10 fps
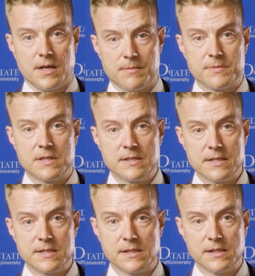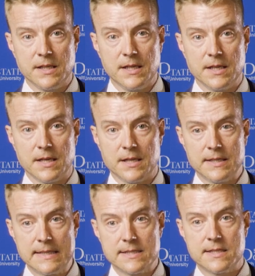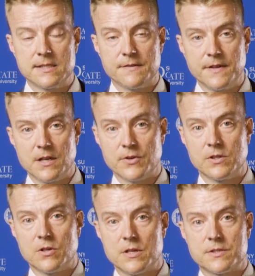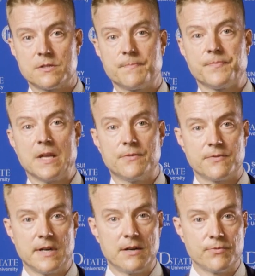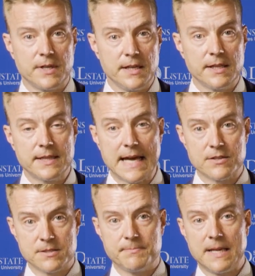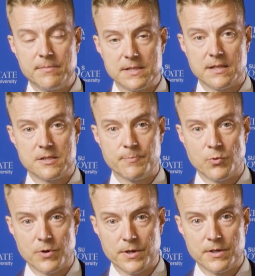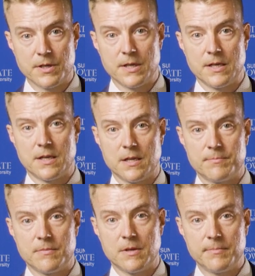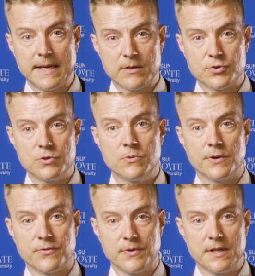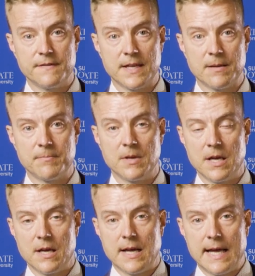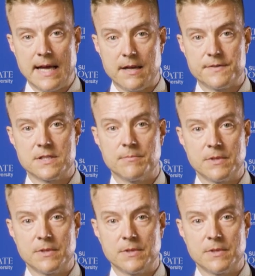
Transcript: Statistically, the incidence of hearing loss for every 1,000 babies that's born, about 2 or 3 of them have some